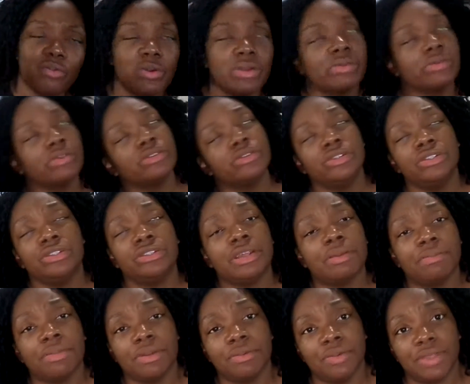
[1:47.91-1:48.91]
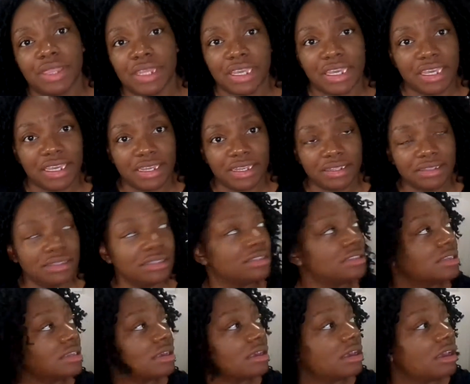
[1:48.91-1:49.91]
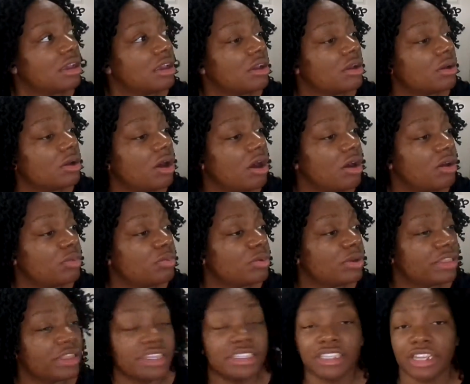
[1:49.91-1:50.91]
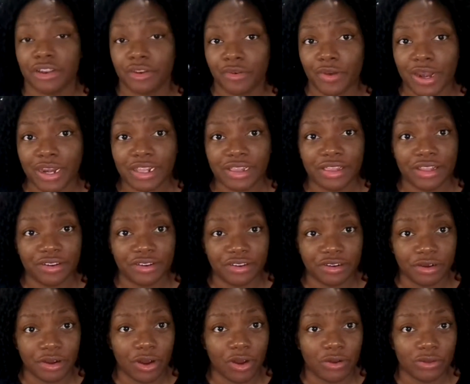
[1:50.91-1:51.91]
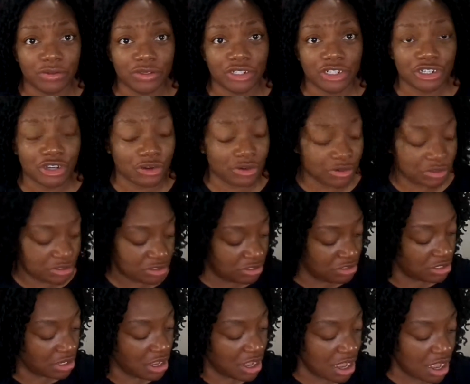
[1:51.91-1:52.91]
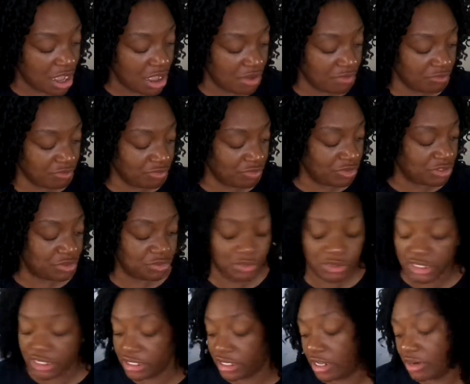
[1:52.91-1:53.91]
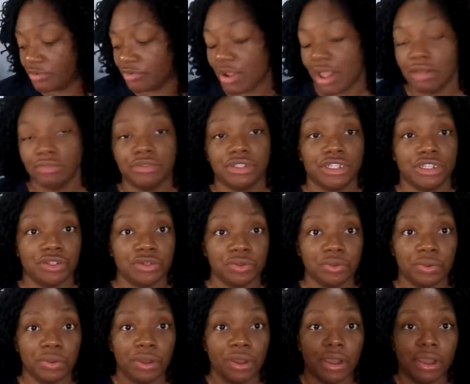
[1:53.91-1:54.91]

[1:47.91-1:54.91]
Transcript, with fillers: were going to do something with the kids where they decorated their own shirts, which we didn't get around to.